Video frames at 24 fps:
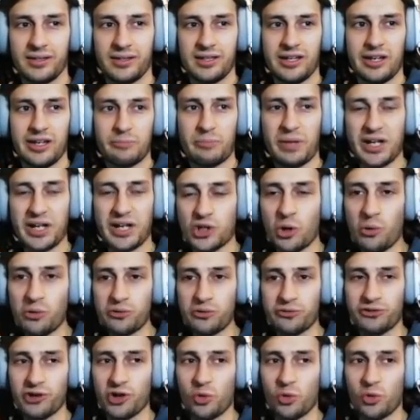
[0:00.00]
My gold
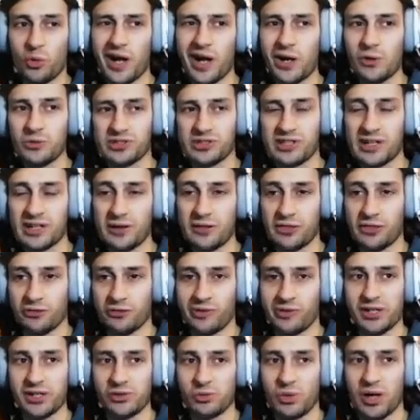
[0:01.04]
for a while was like a
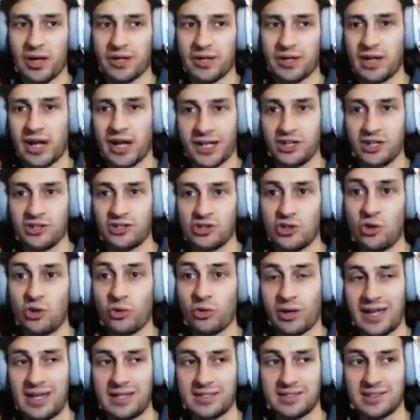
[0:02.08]
301. I could not
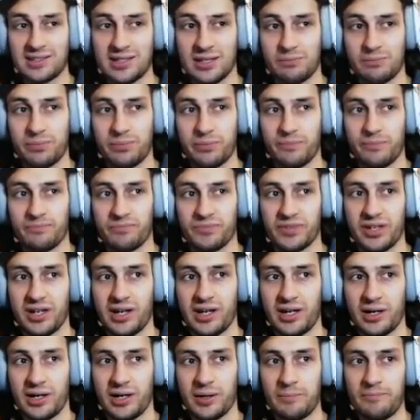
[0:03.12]
get a sub
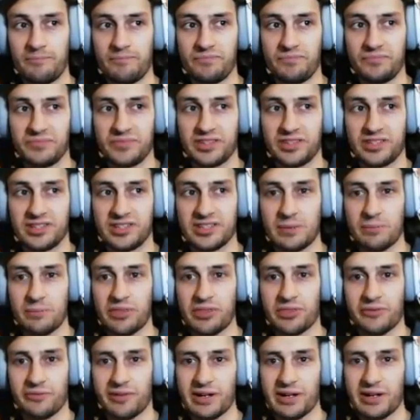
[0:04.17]

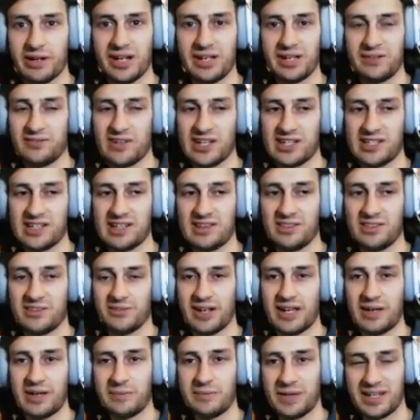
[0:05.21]
3 minute Vatti
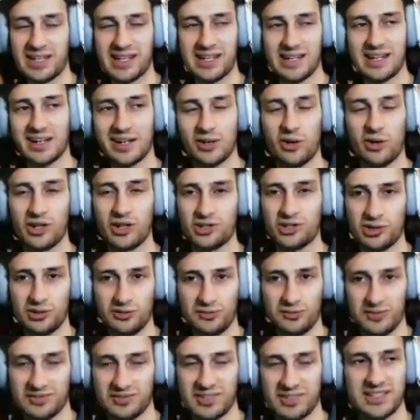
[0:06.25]
3, but then I got a
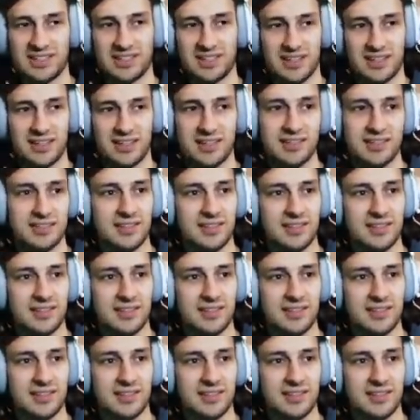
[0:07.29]
256.